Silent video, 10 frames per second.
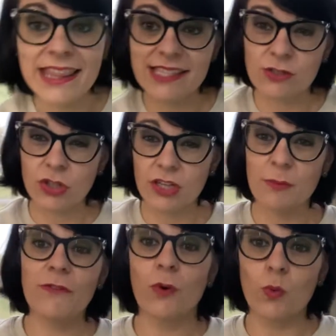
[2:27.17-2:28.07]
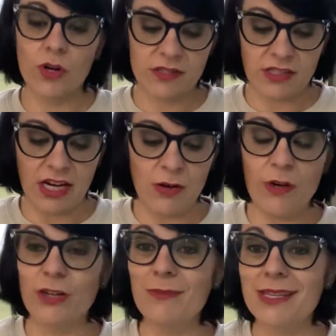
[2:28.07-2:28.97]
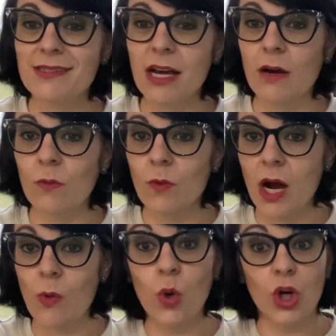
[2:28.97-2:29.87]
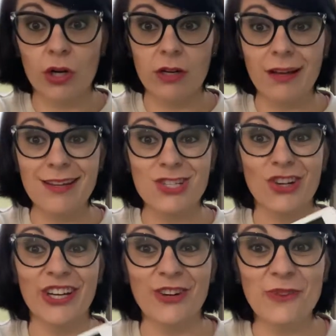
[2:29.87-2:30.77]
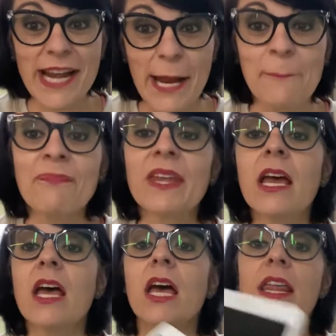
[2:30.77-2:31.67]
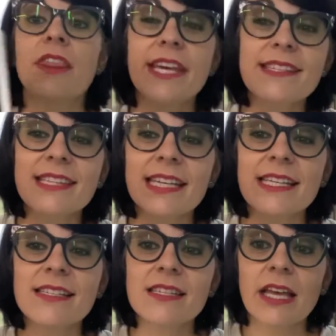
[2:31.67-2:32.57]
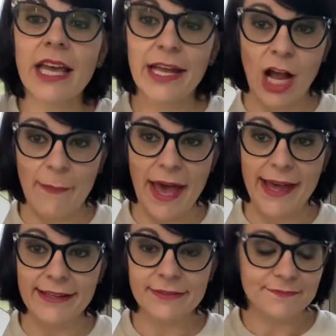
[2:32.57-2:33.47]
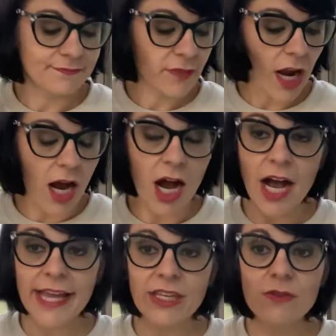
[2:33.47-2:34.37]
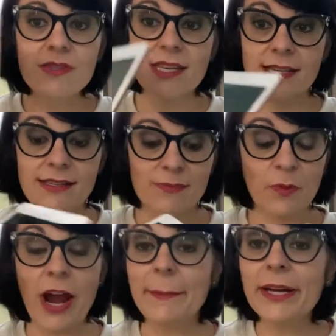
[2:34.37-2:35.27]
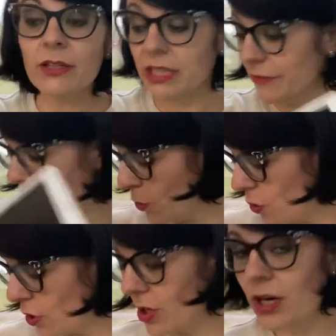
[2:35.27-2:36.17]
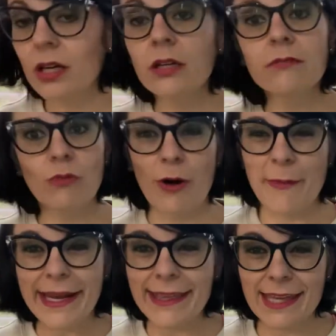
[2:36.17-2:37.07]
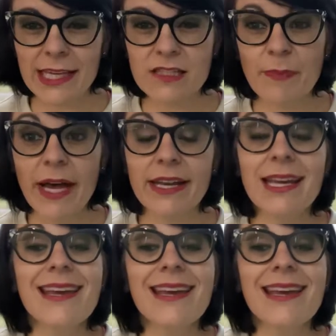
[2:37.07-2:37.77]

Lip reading: These are gonna be for word study when you miss a word during your reading. This is an iPad. I use this primarily for, well, many things, but